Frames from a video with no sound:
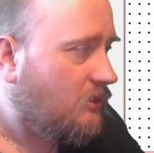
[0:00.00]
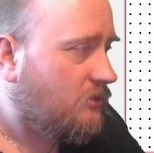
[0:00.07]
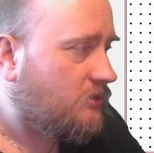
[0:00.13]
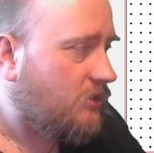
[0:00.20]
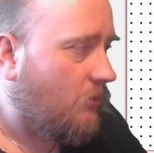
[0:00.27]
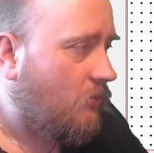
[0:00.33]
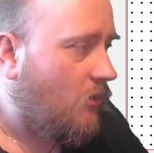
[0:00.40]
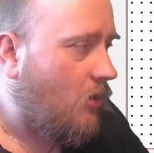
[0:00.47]

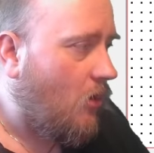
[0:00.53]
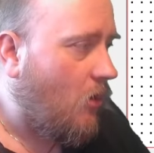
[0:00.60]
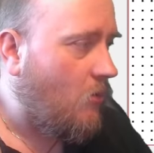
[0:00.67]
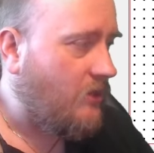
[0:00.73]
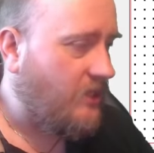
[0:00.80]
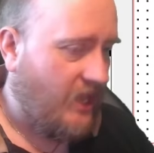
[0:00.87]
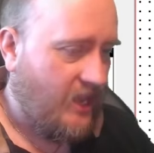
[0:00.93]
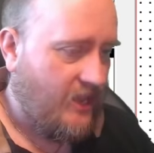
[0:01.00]
So,
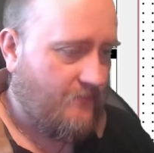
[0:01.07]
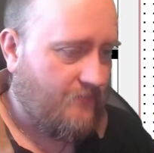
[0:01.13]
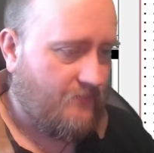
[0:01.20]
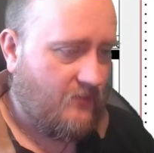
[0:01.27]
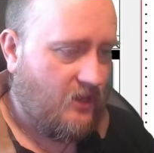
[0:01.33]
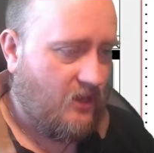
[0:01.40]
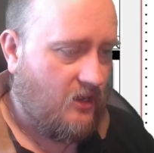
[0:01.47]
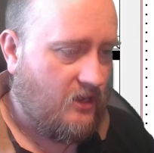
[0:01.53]
okay,
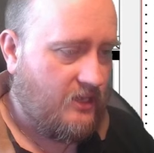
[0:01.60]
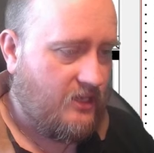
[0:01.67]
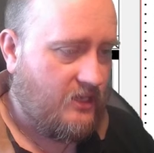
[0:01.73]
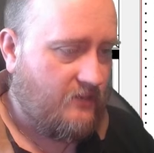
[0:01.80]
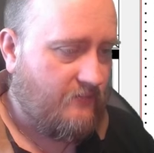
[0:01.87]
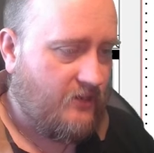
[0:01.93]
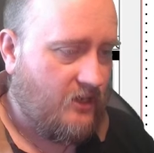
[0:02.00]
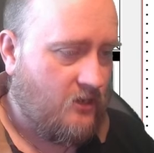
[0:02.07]
I
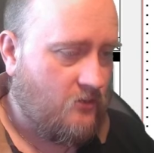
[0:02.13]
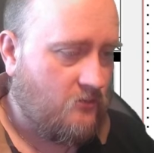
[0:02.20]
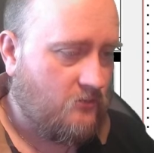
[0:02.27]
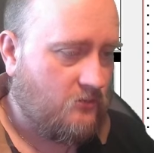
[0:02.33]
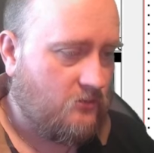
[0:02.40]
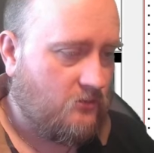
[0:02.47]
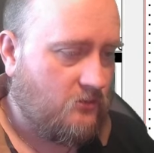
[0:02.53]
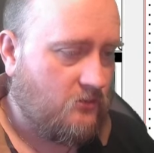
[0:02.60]
have
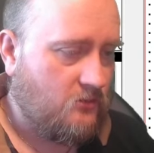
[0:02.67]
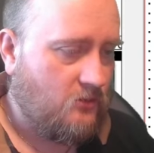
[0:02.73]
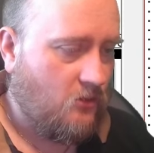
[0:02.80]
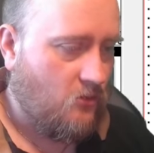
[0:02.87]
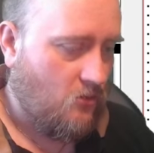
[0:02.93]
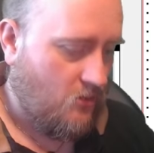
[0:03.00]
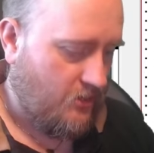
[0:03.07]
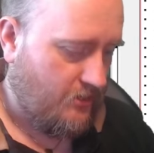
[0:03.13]
now
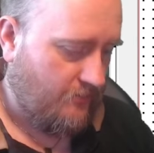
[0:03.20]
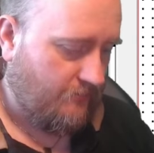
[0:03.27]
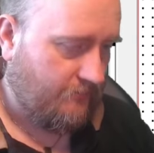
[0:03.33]
drawn,